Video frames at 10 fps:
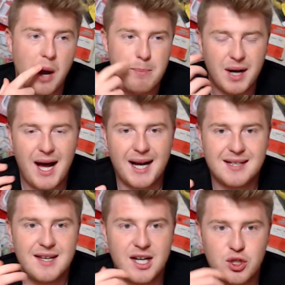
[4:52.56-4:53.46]
But like I
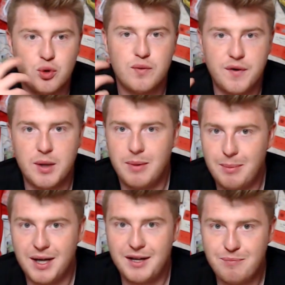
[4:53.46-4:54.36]
said, I do firmly
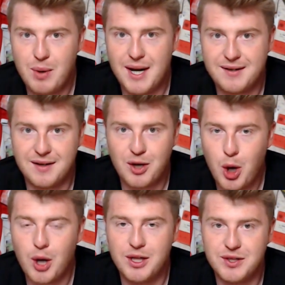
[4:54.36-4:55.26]
believe Brad
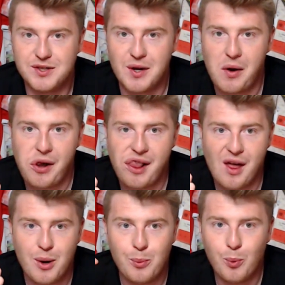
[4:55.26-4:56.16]
Collins
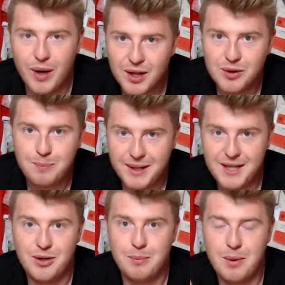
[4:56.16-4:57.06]
will
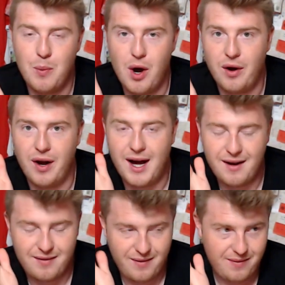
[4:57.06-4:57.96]
be number one.
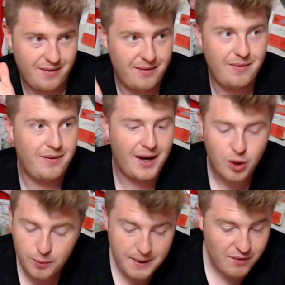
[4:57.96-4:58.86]
I
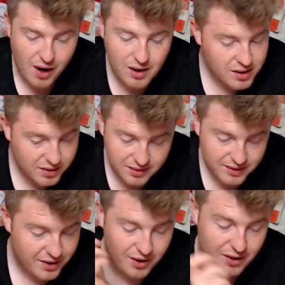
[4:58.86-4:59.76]
could be wrong,
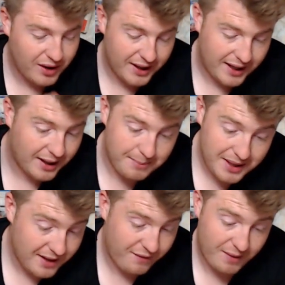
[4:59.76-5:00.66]
you know, and I'll
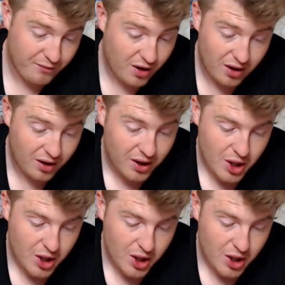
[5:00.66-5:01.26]
admit if I'm wrong.